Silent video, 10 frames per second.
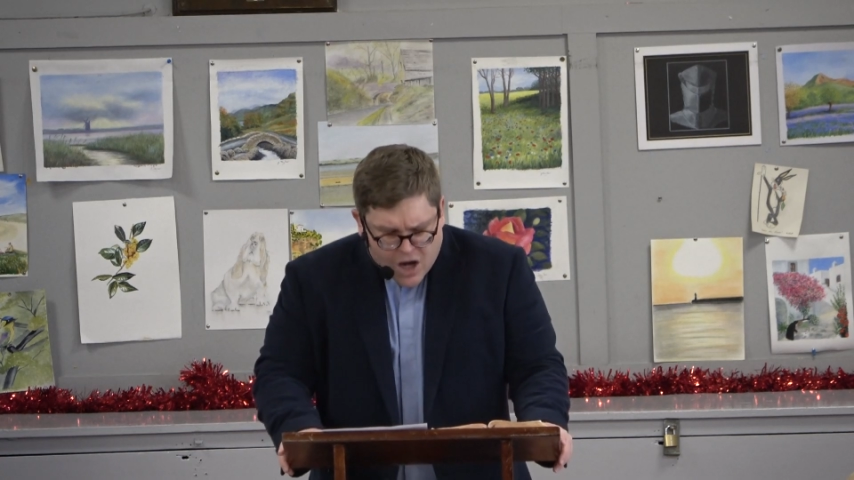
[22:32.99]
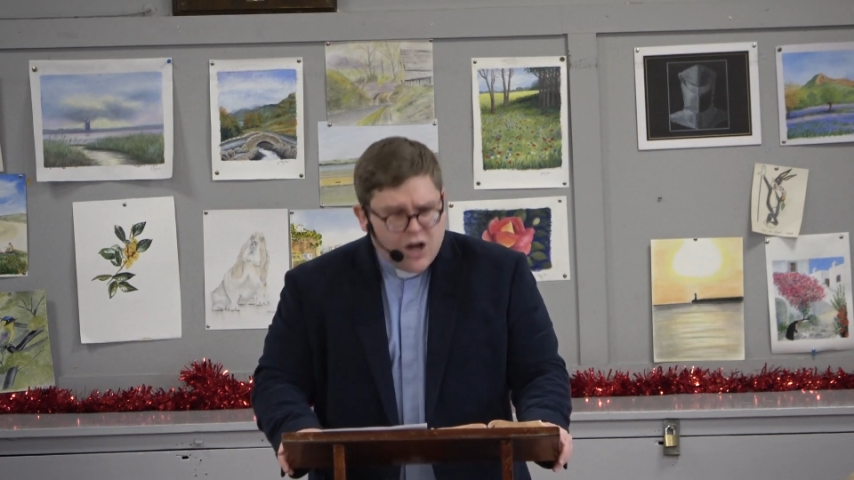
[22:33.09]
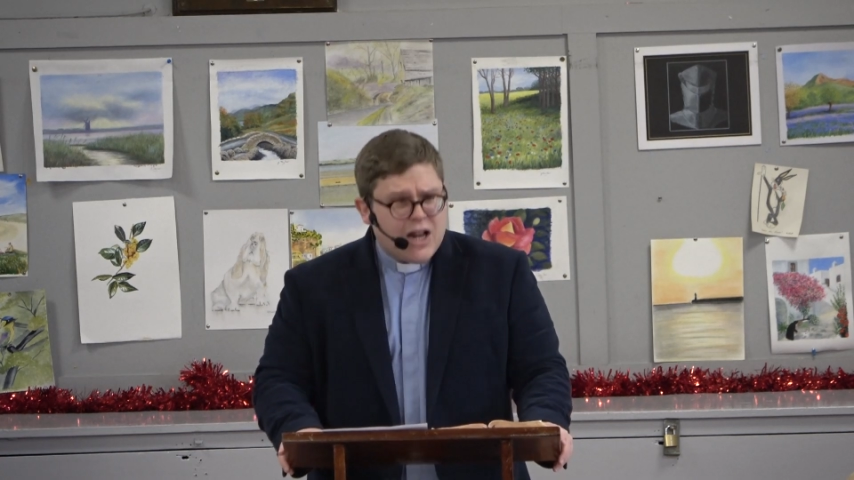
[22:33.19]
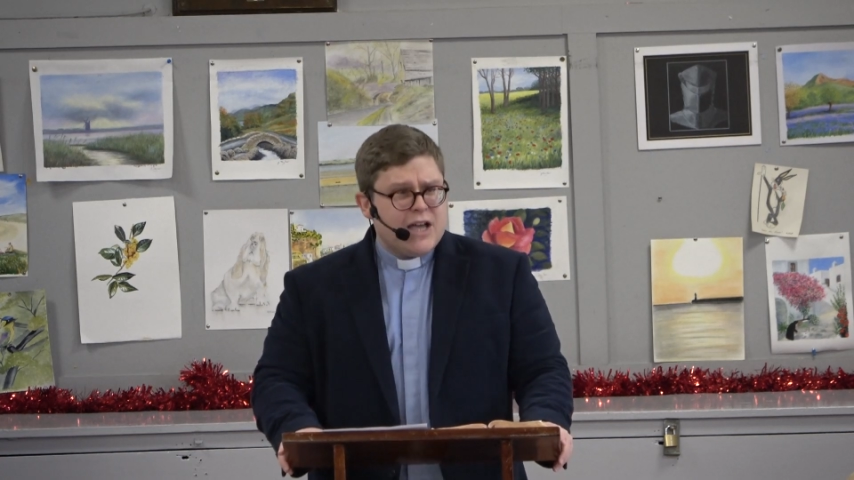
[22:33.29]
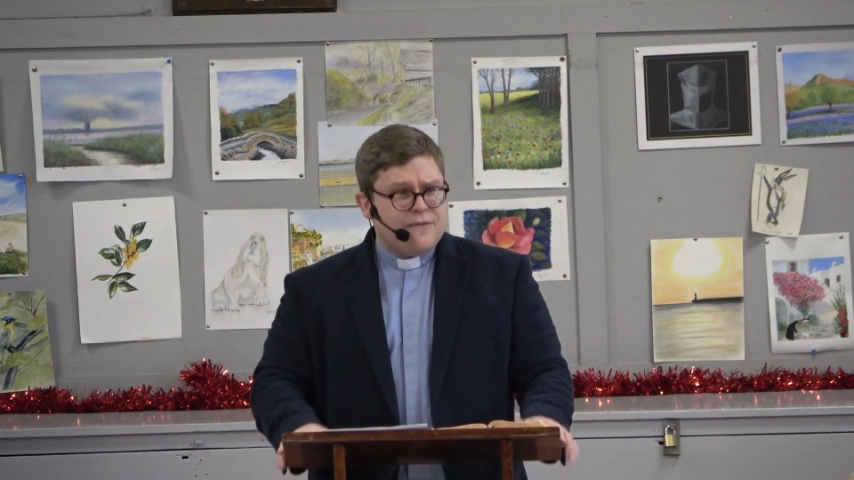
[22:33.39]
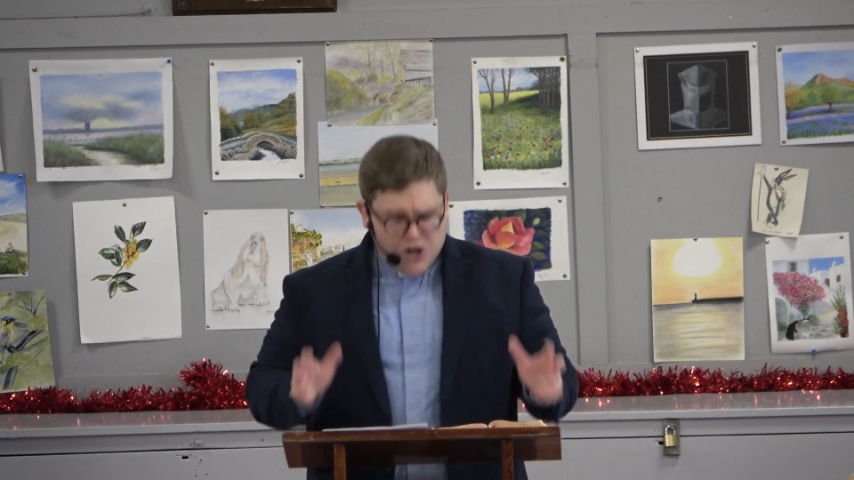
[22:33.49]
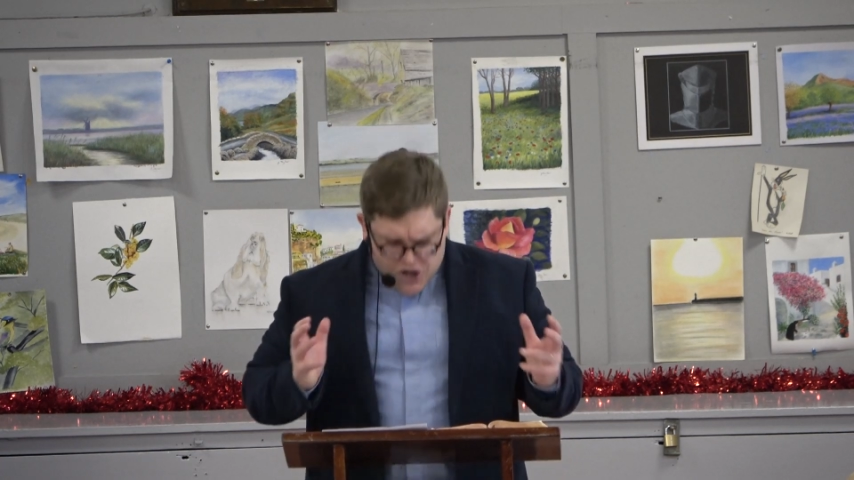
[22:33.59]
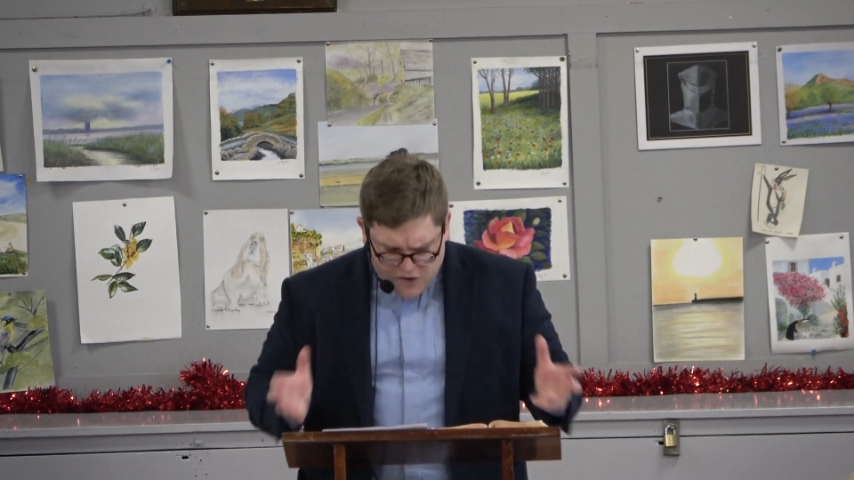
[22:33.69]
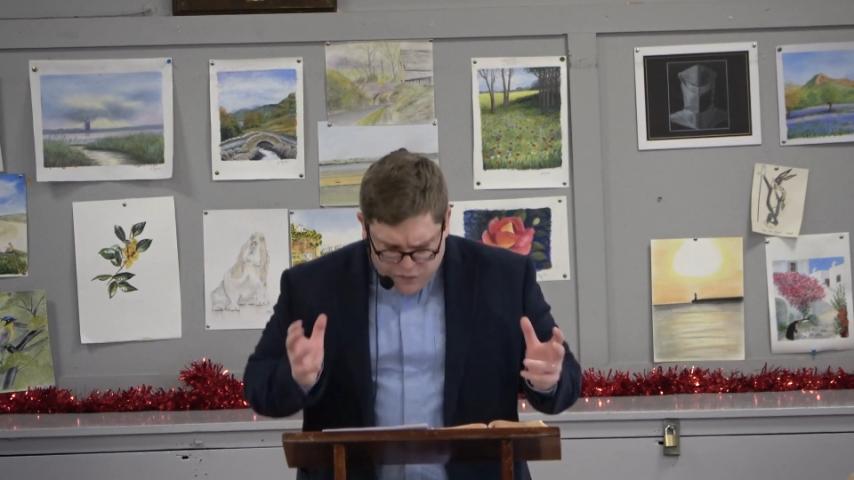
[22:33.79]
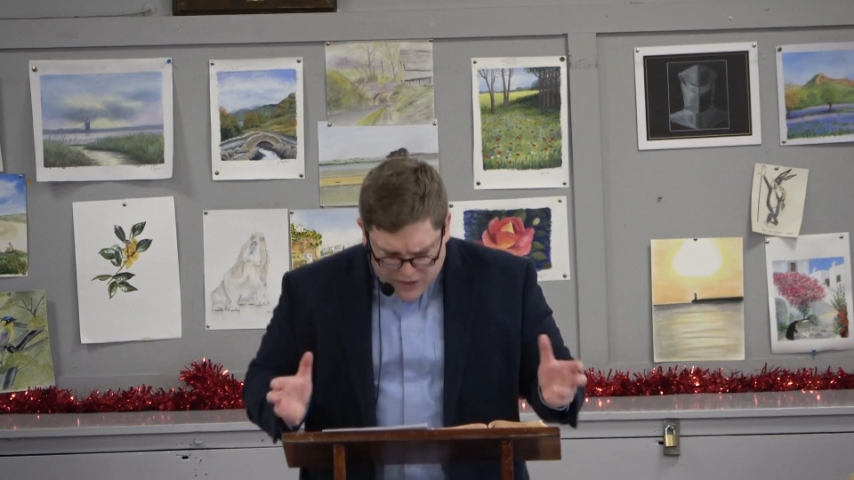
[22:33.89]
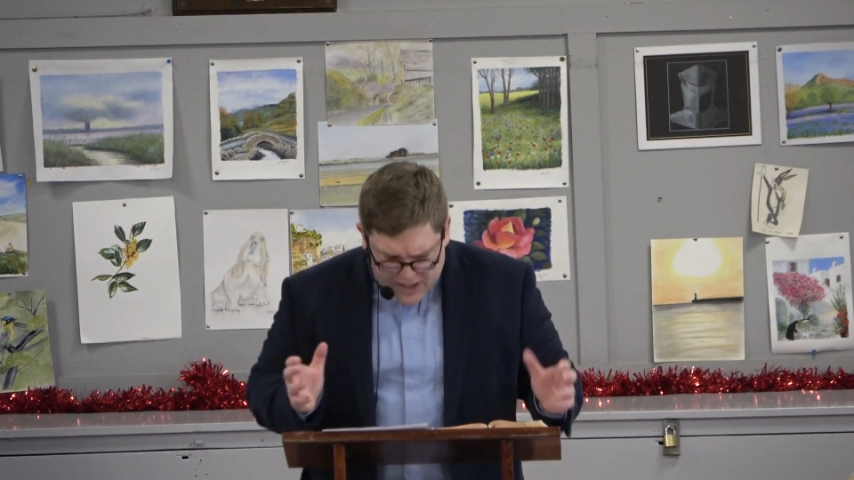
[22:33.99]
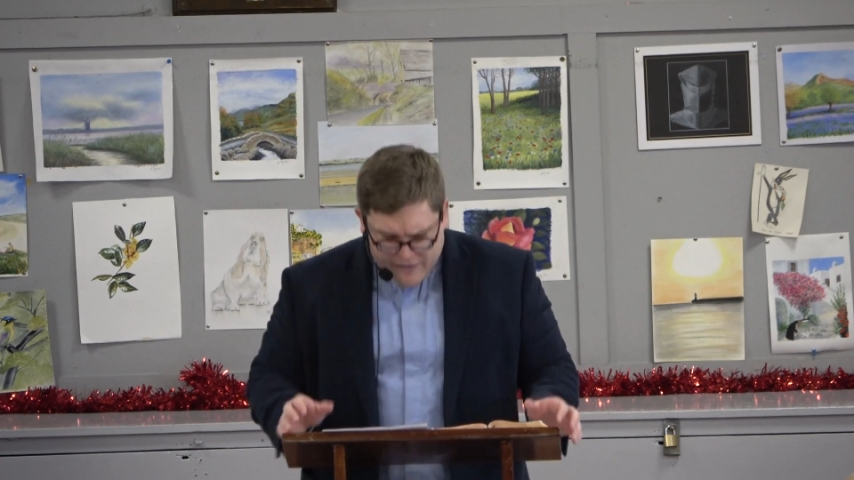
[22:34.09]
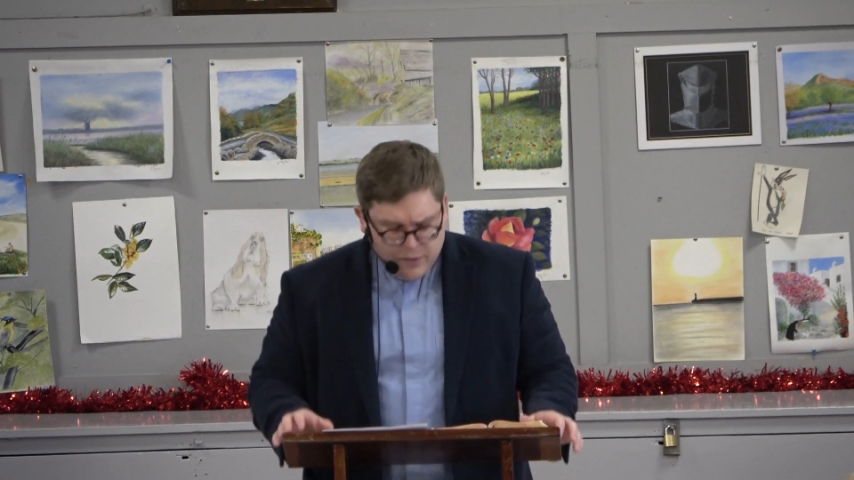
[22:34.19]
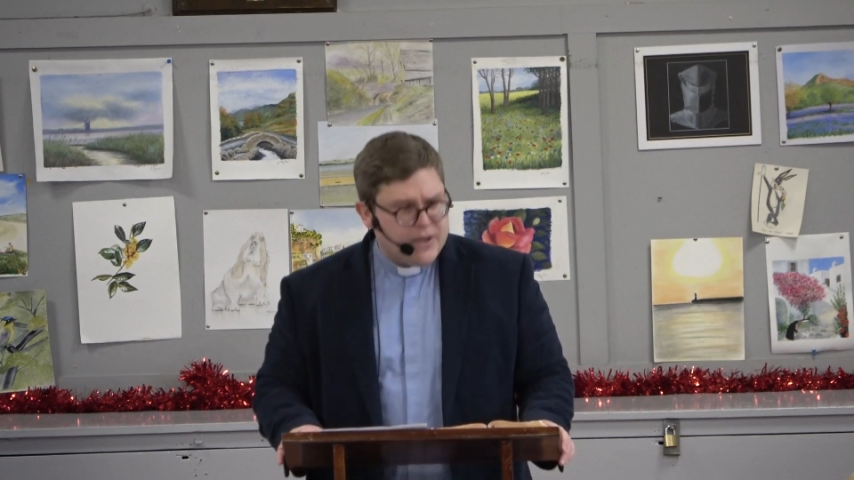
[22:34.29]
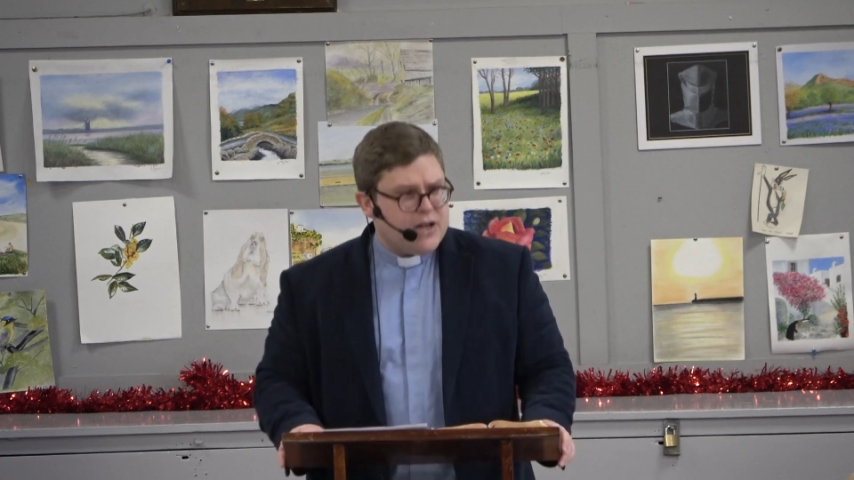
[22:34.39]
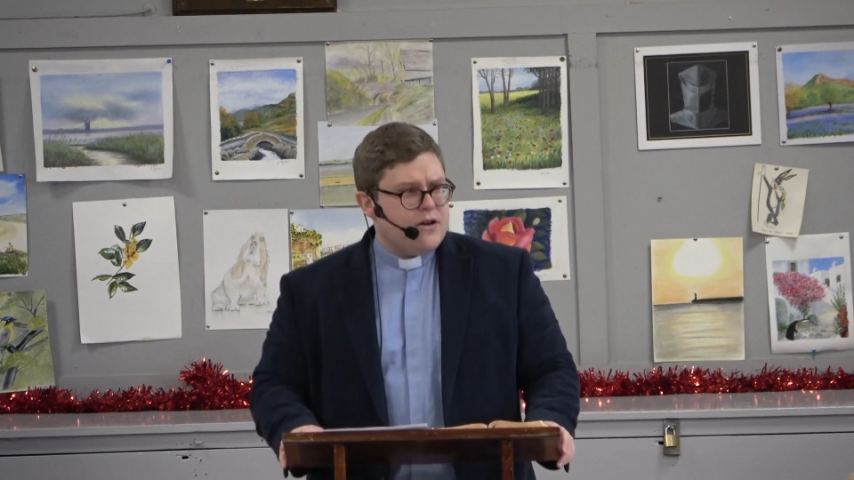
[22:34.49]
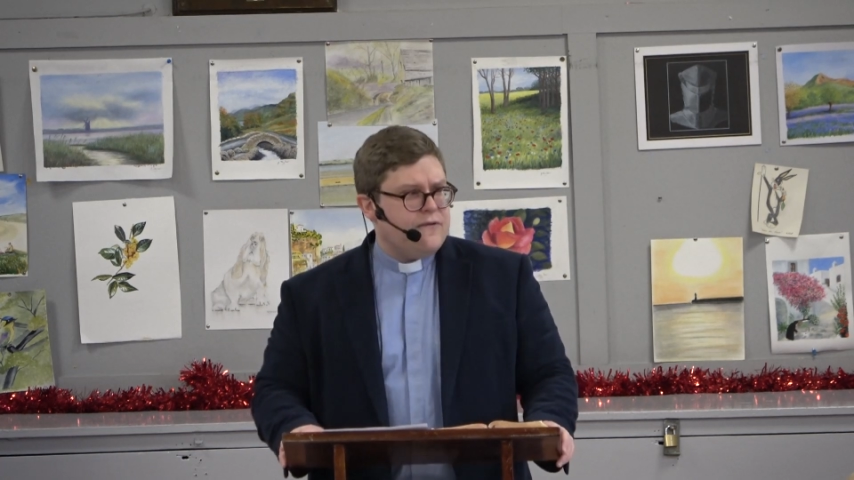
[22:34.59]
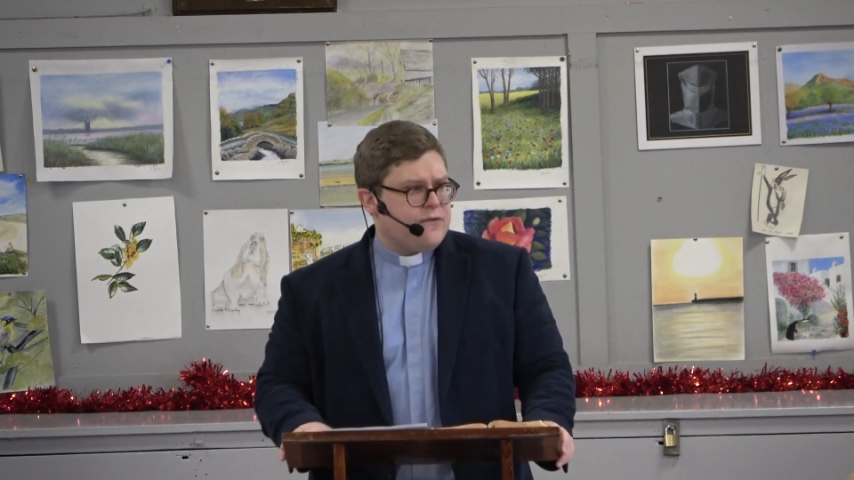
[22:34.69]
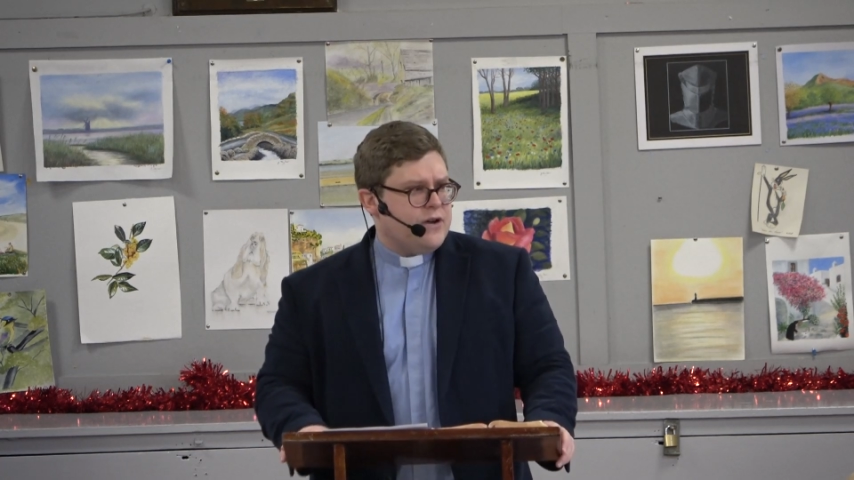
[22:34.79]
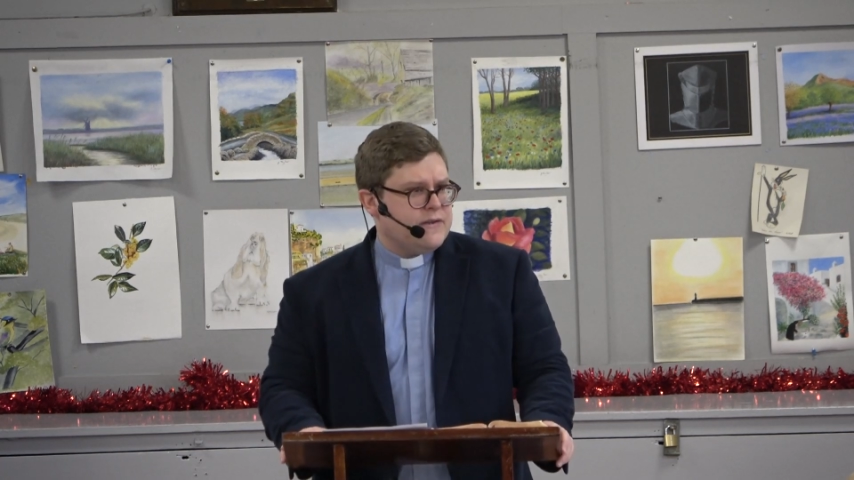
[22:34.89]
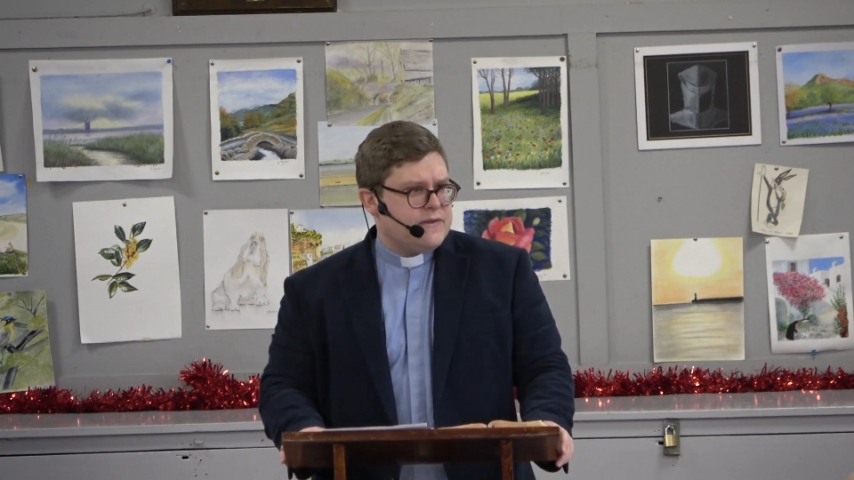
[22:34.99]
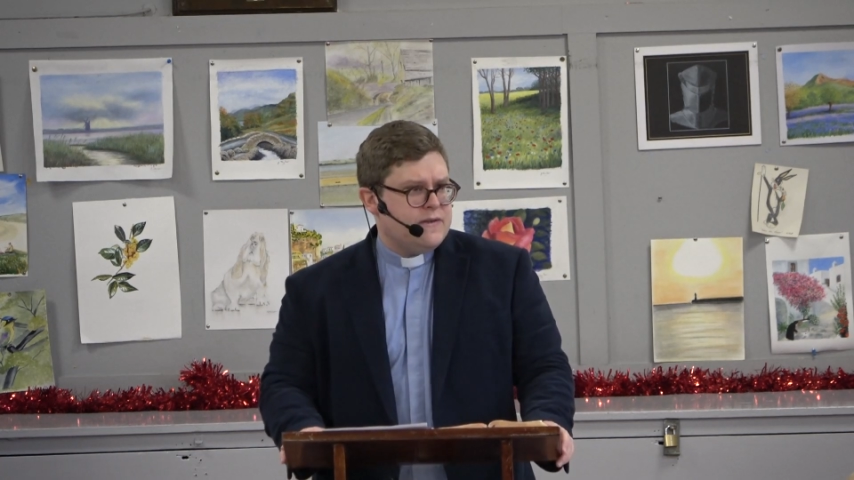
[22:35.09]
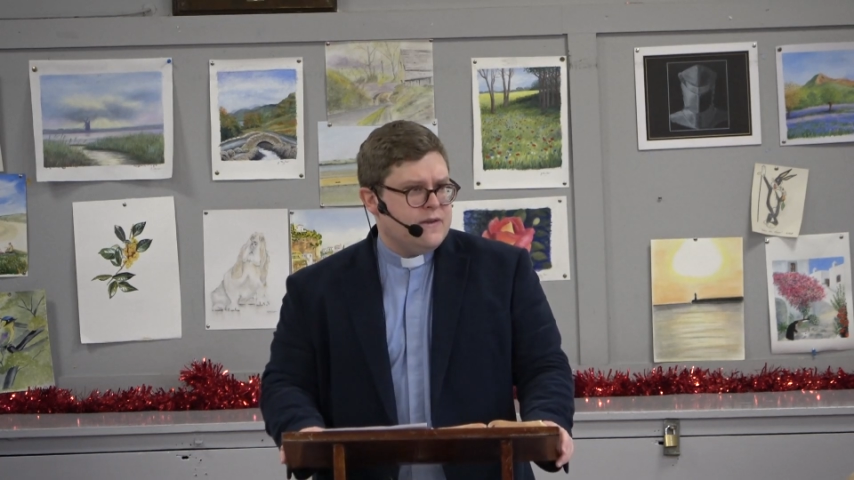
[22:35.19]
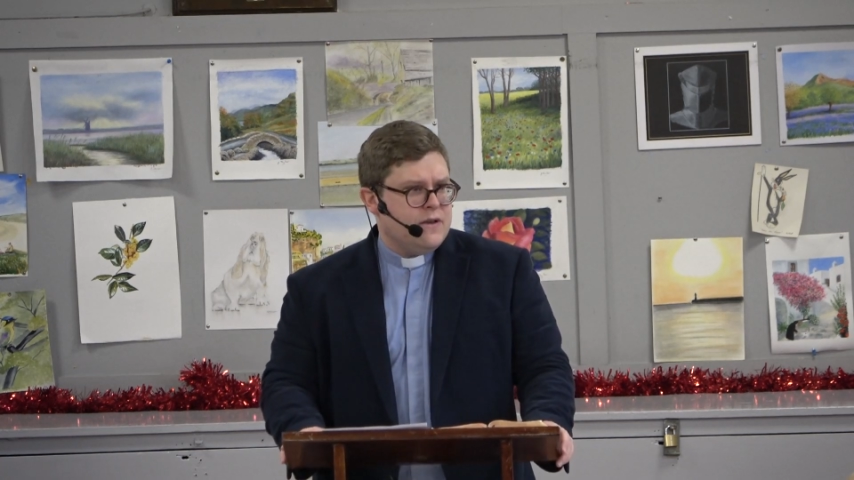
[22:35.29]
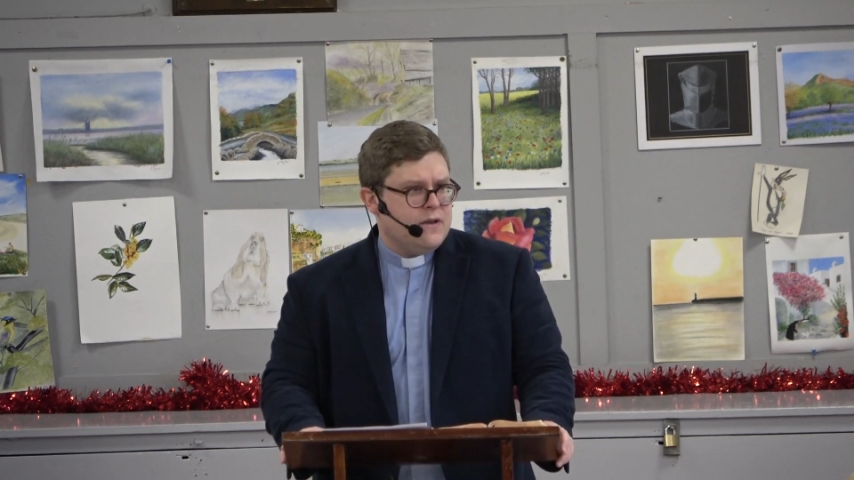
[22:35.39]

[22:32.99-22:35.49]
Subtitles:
our life, enough will never be enough for us.